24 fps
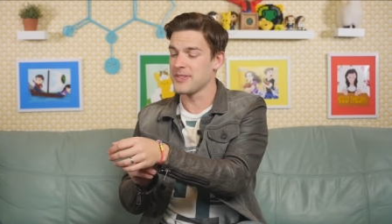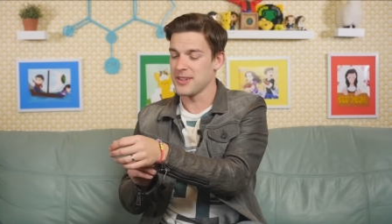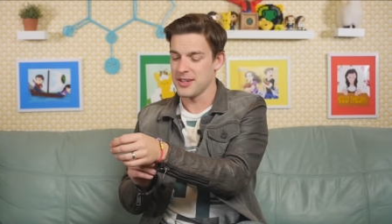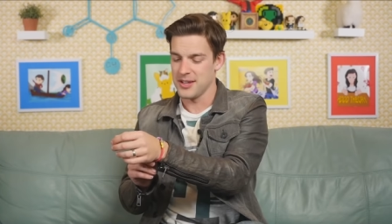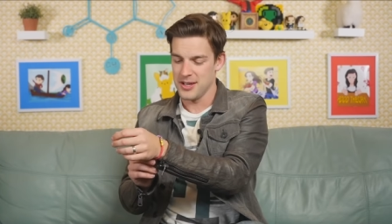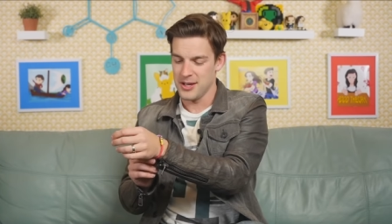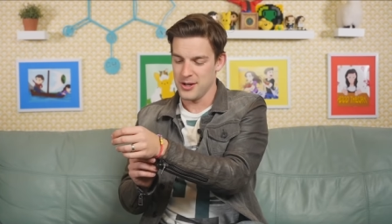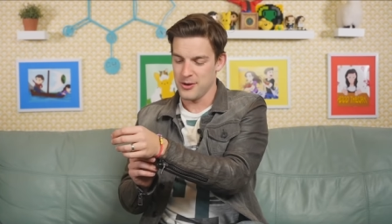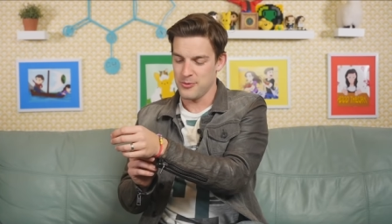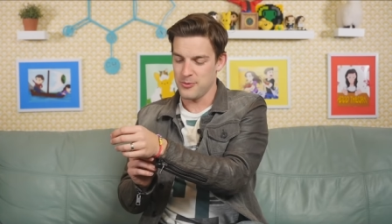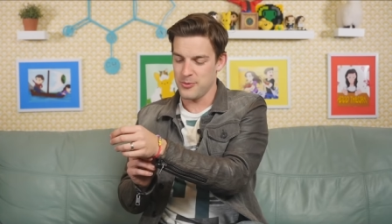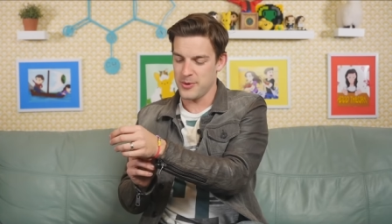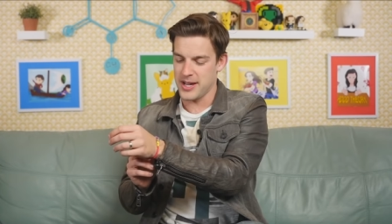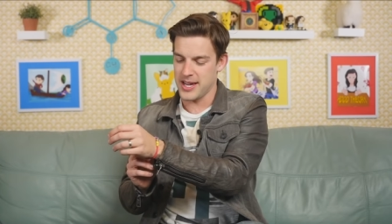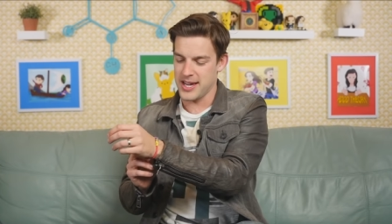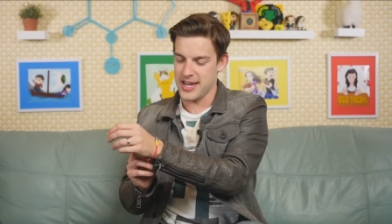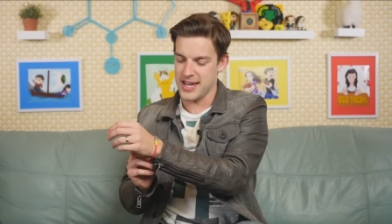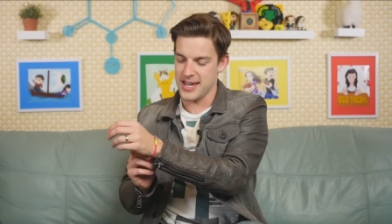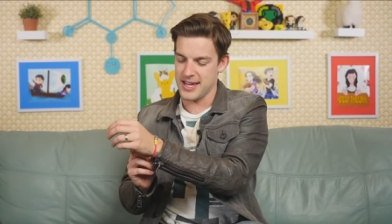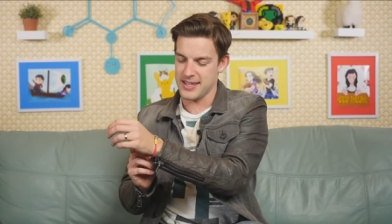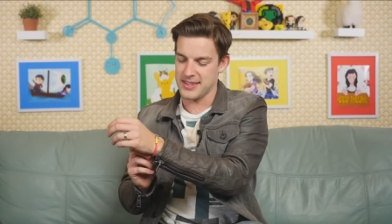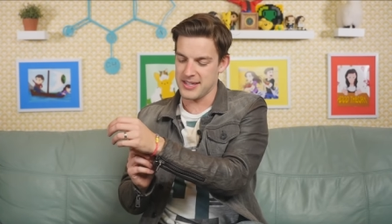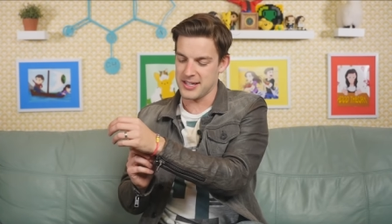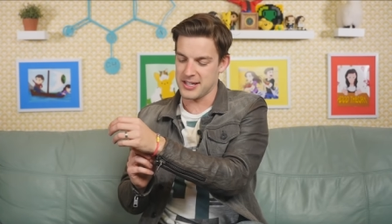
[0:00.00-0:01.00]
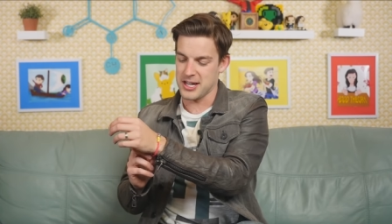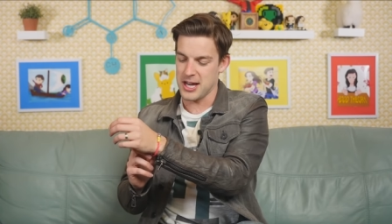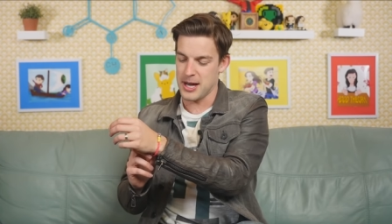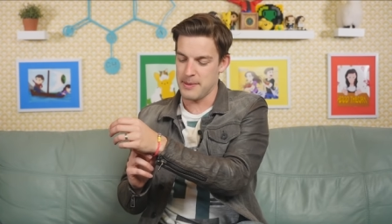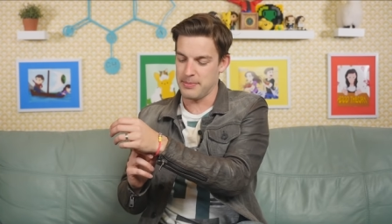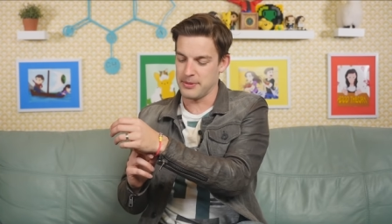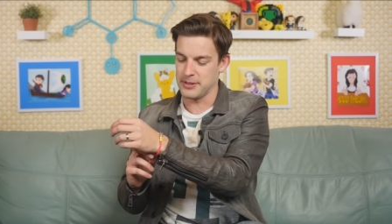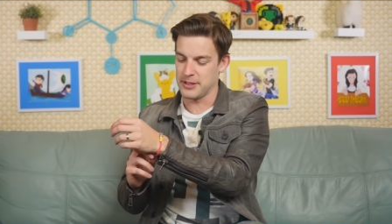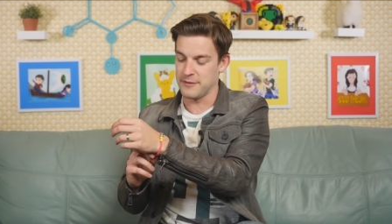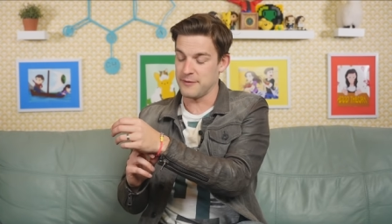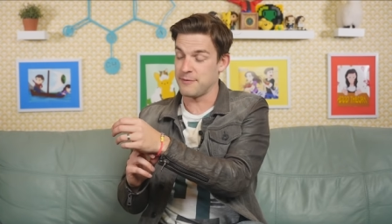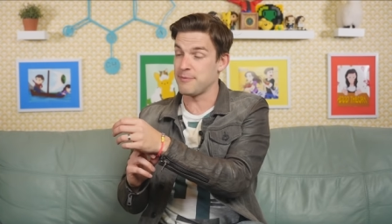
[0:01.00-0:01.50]
Yeah. with a
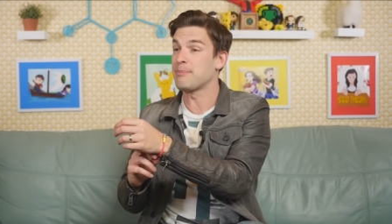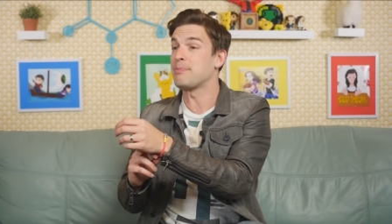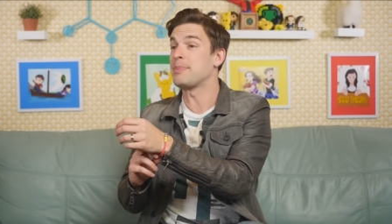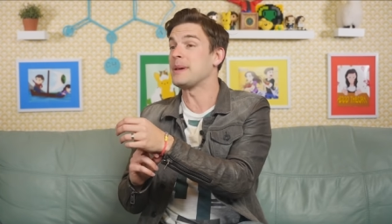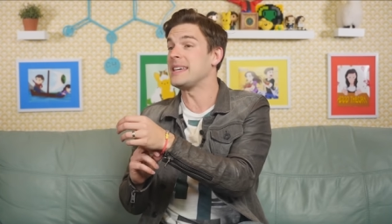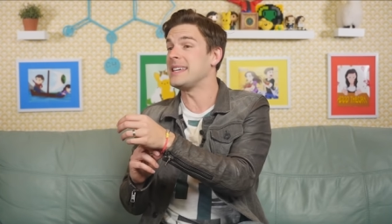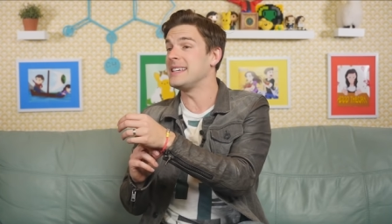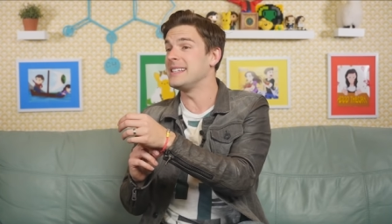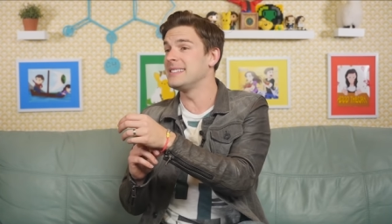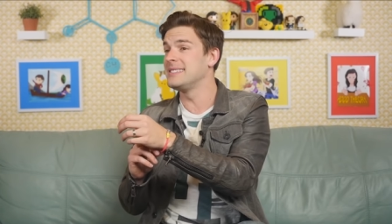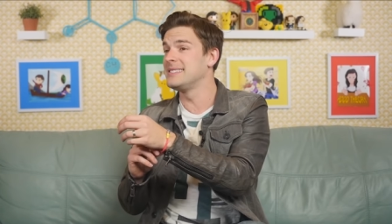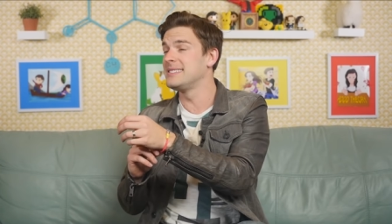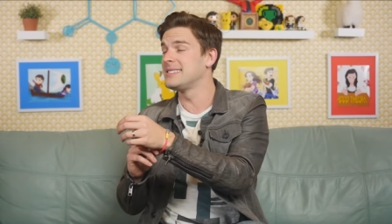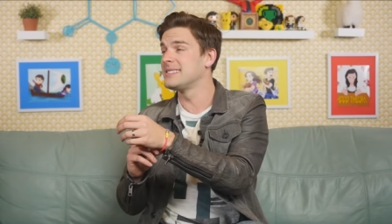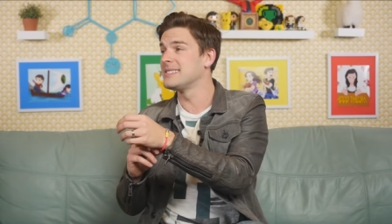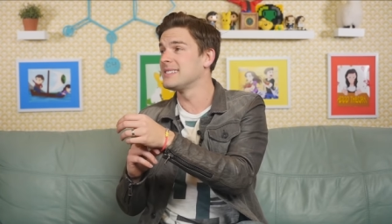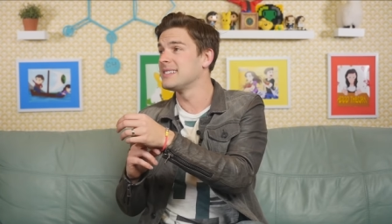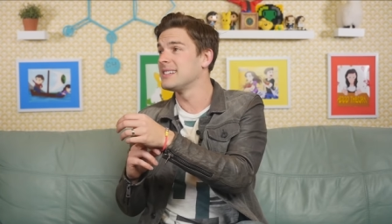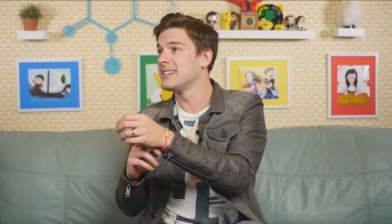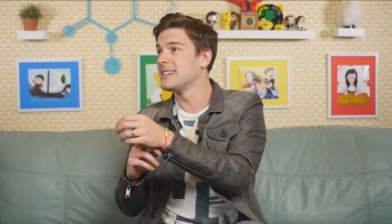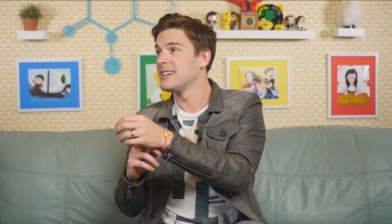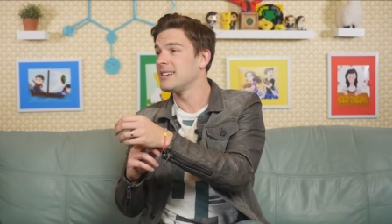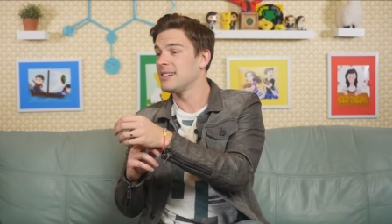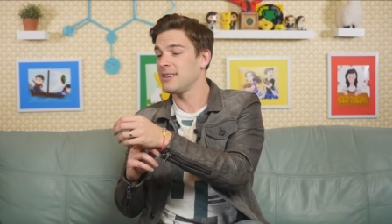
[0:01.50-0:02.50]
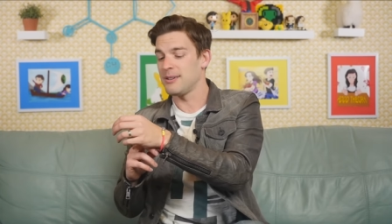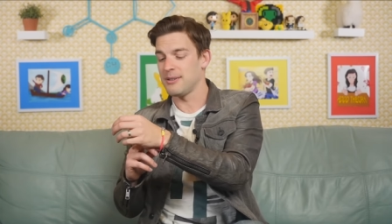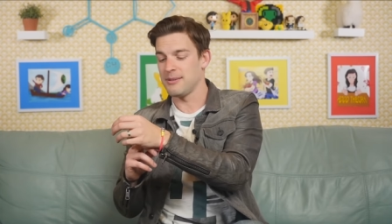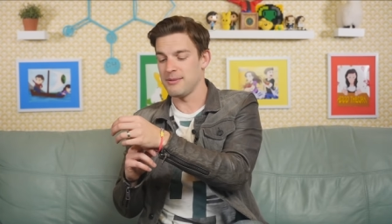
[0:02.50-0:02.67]
couple of beads. Uh-huh.